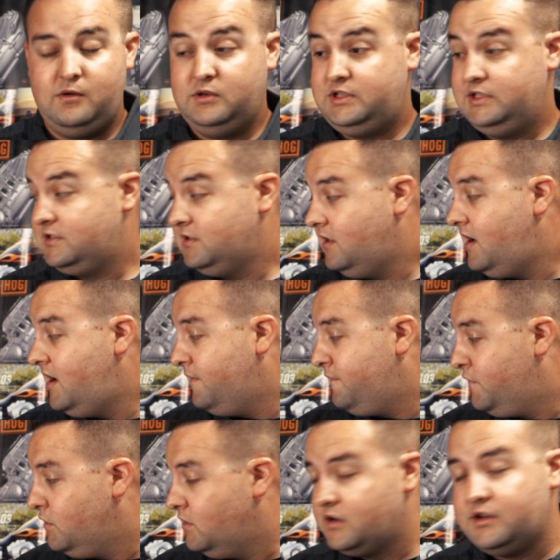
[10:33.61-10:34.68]
which is a lot
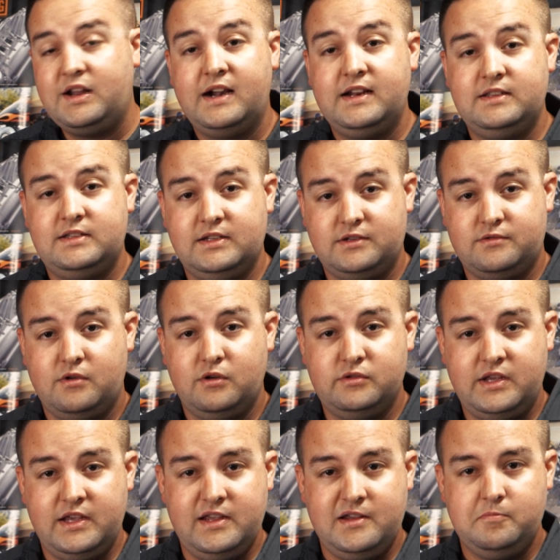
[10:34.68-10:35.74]
for a 96 Road
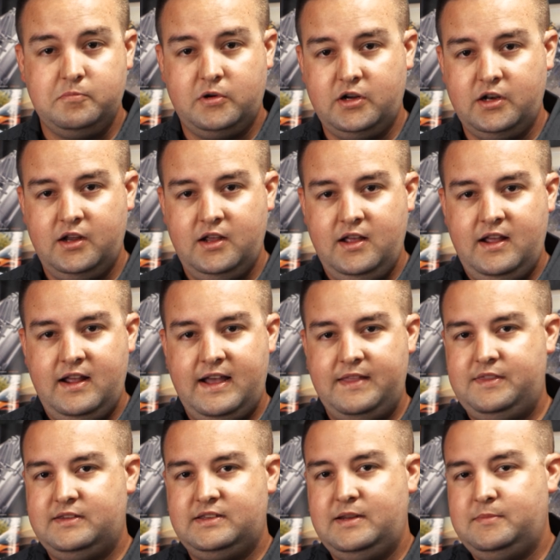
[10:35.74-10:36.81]
King, but at
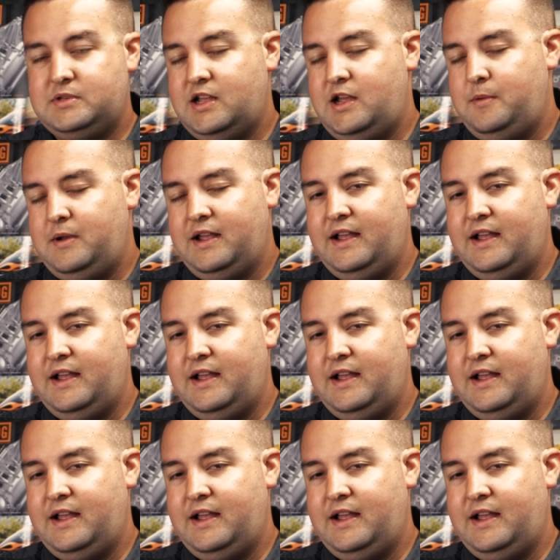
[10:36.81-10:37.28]
the same time,